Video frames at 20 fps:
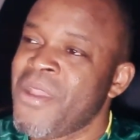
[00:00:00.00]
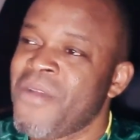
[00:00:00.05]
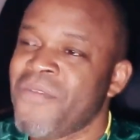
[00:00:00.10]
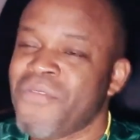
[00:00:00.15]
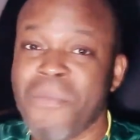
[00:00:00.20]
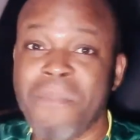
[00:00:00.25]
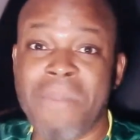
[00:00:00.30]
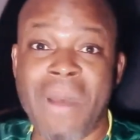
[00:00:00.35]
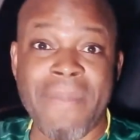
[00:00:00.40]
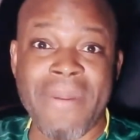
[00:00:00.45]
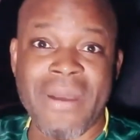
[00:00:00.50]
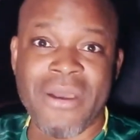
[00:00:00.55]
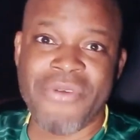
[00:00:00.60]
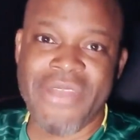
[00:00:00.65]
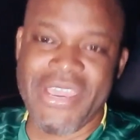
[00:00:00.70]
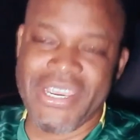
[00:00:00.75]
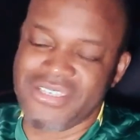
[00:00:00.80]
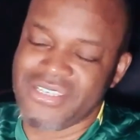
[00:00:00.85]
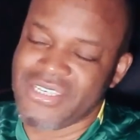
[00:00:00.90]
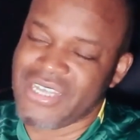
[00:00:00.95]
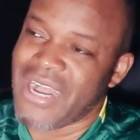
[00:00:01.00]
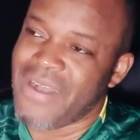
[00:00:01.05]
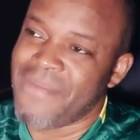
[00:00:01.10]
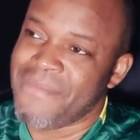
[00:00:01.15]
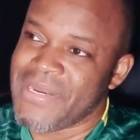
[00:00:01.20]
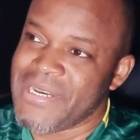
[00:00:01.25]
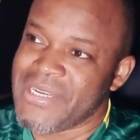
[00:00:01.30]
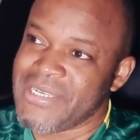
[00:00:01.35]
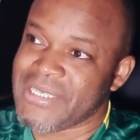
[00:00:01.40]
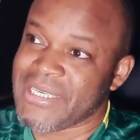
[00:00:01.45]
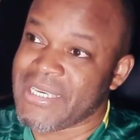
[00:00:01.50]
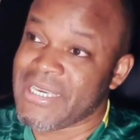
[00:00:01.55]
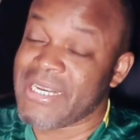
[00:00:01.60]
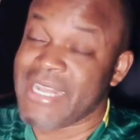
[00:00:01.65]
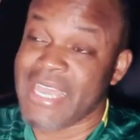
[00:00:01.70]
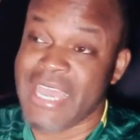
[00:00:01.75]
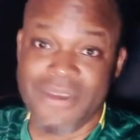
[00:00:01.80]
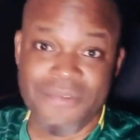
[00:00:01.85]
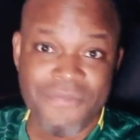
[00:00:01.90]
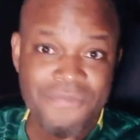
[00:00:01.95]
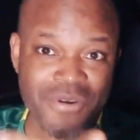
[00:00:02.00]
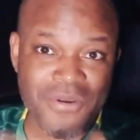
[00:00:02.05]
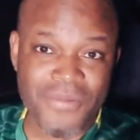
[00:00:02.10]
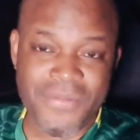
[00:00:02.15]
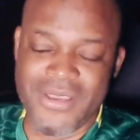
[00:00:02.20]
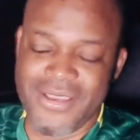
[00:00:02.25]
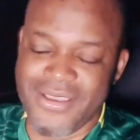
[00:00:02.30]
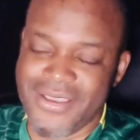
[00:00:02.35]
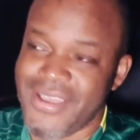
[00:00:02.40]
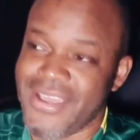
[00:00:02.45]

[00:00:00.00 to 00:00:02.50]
from Baba Rex comedy skit and from